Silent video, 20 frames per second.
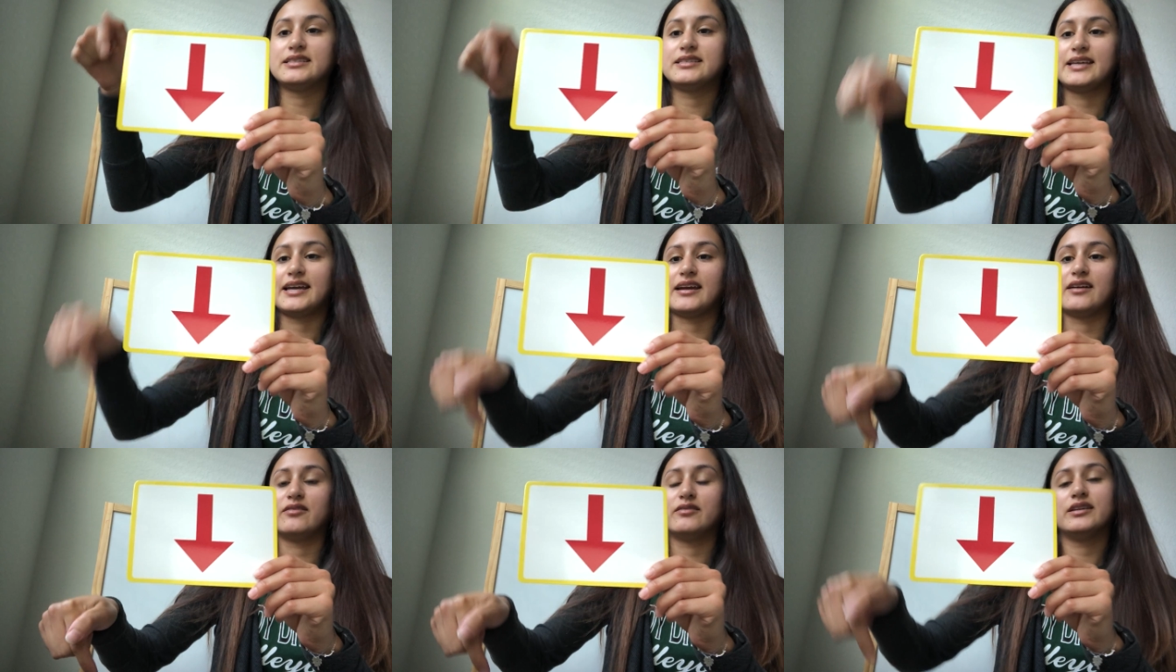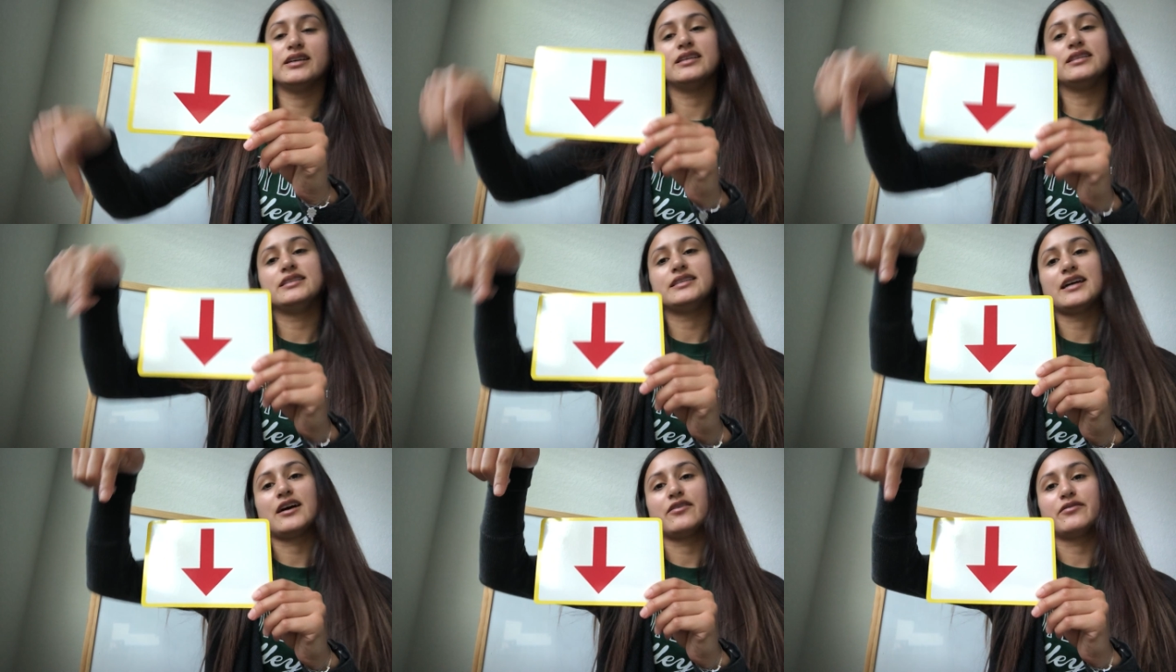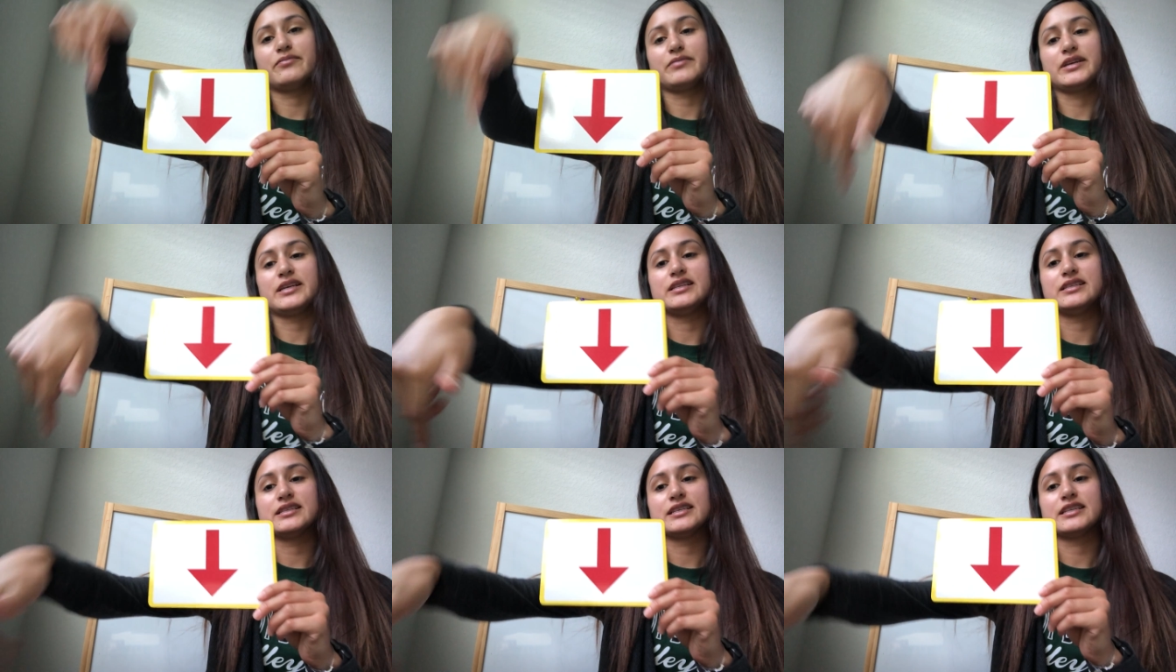down and down
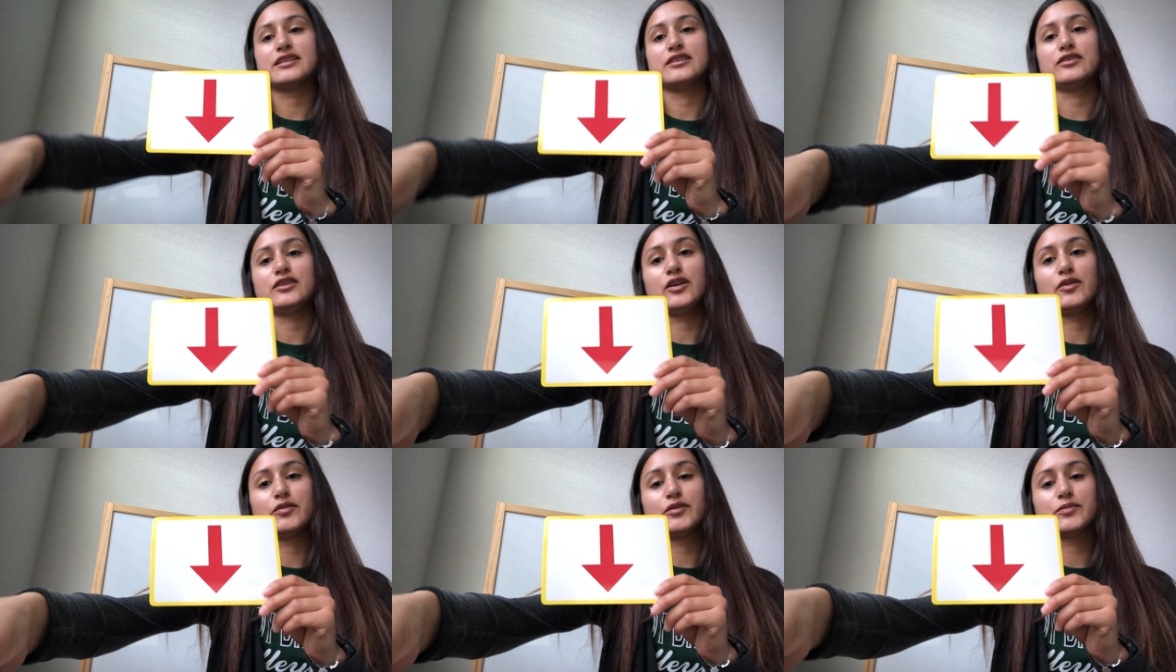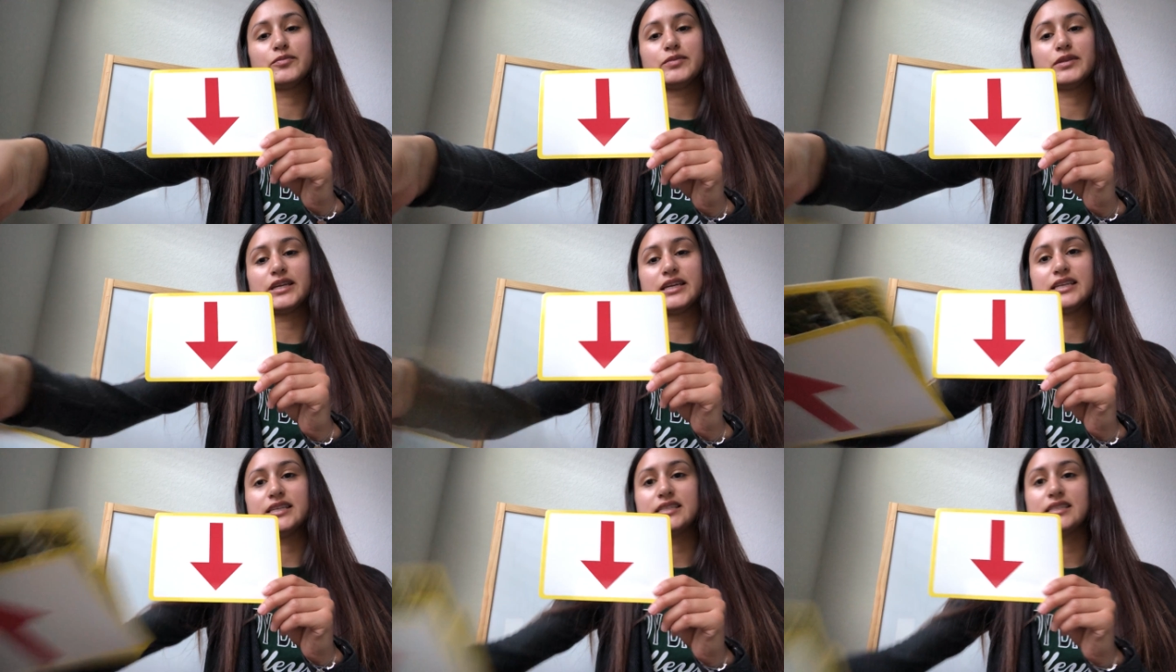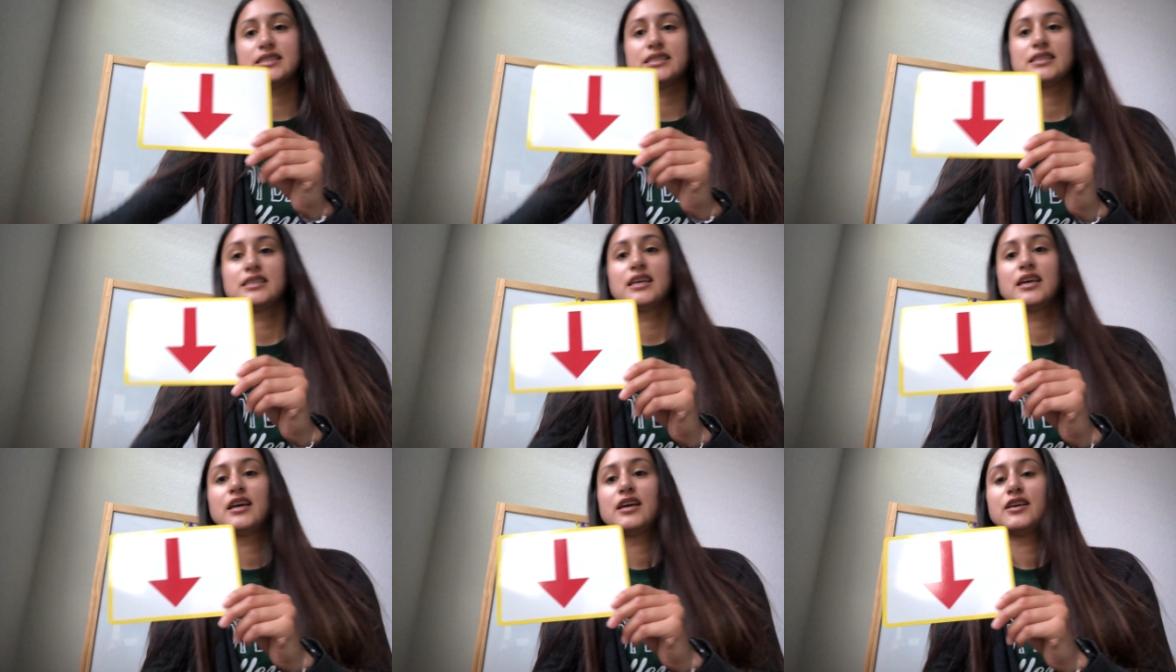means in a lower
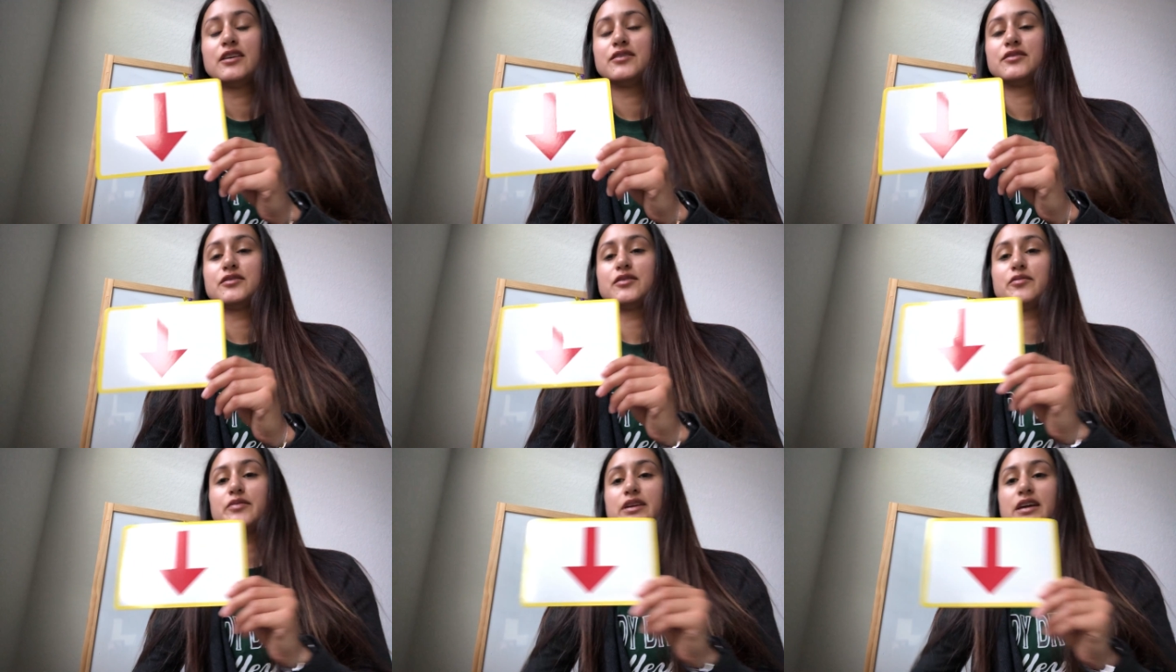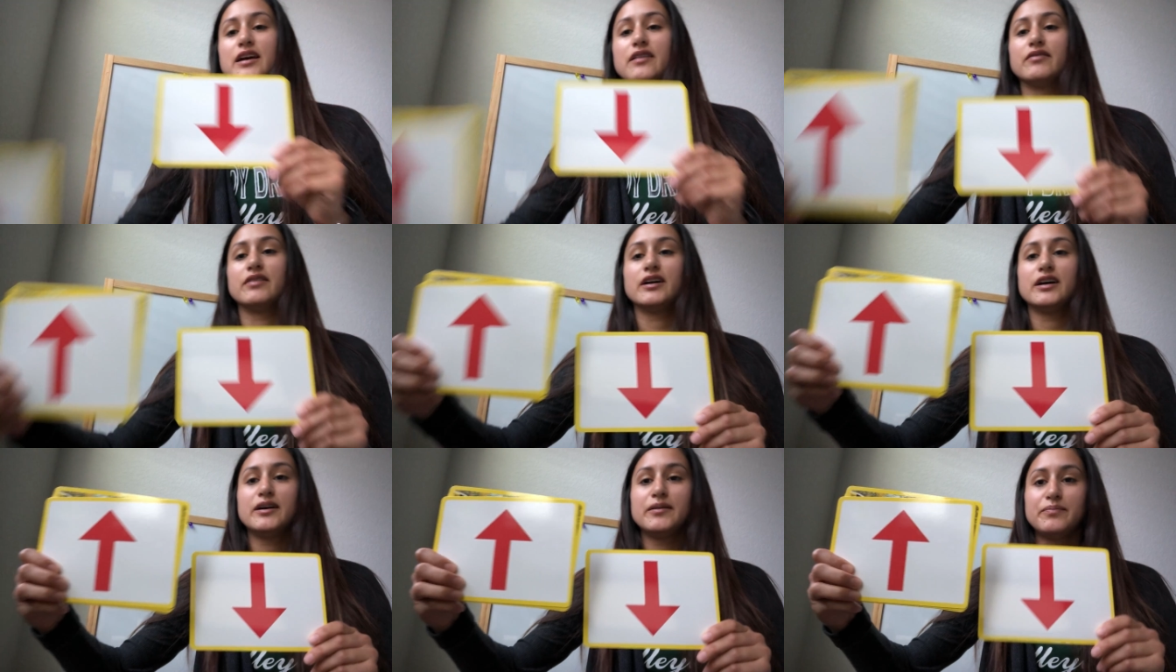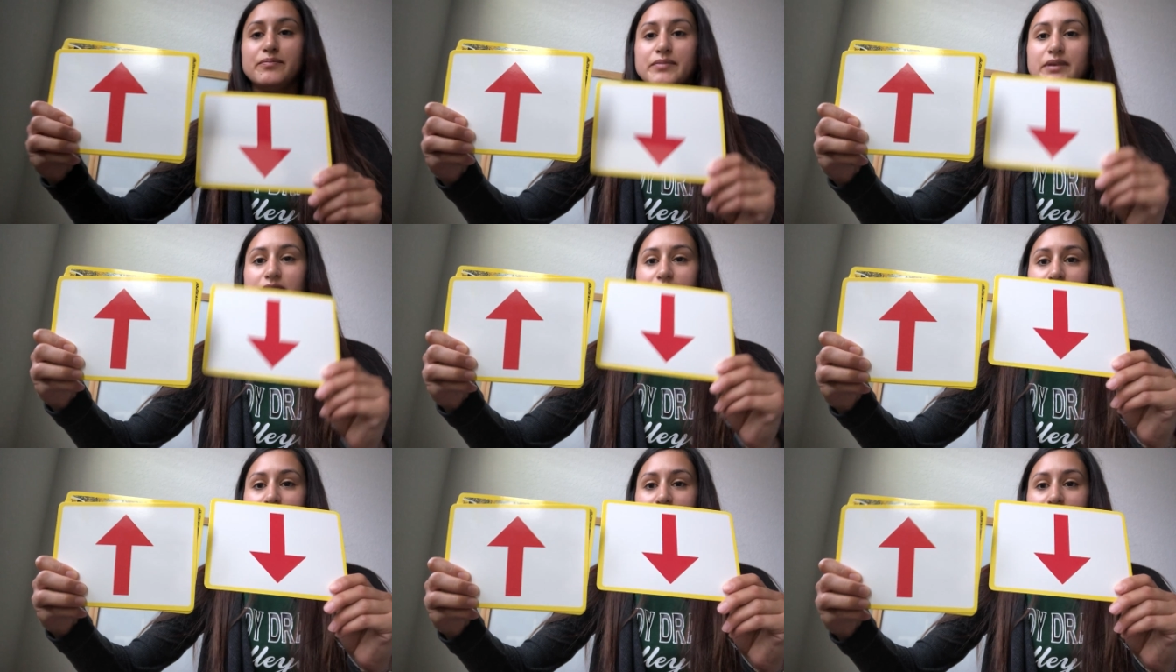place so we have up
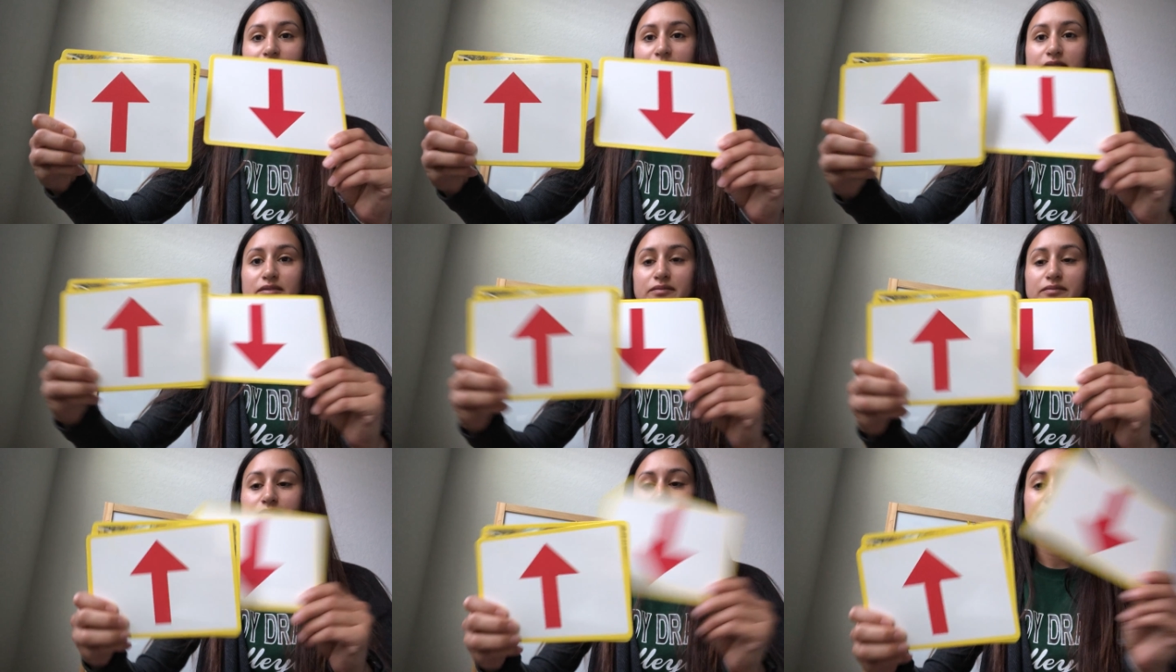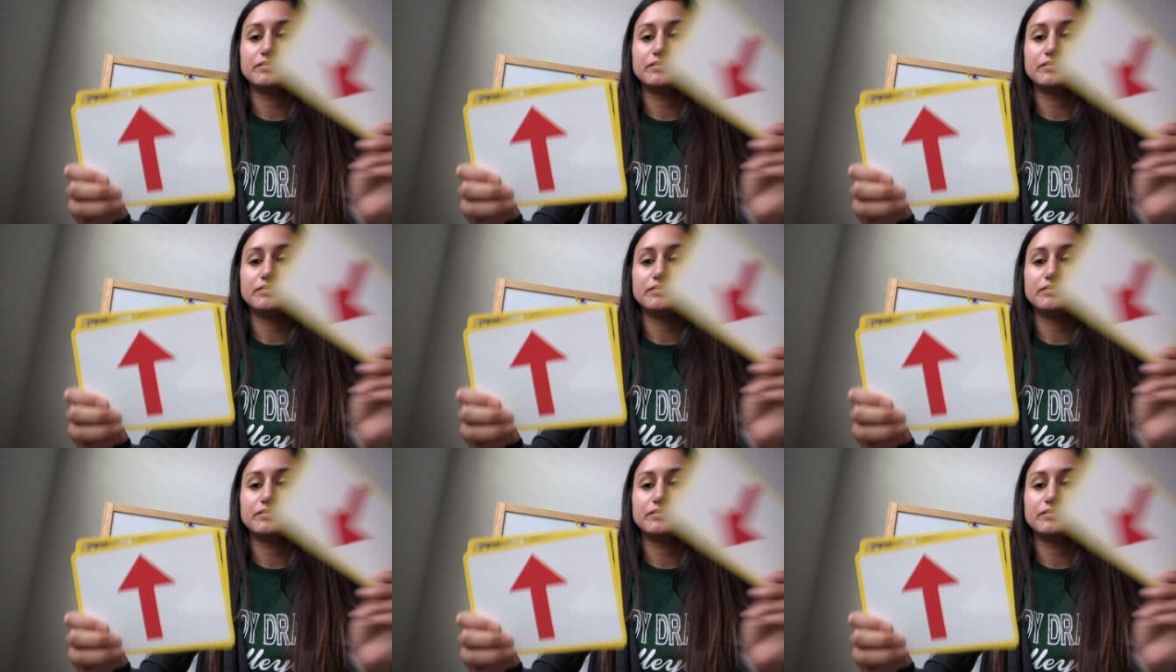and down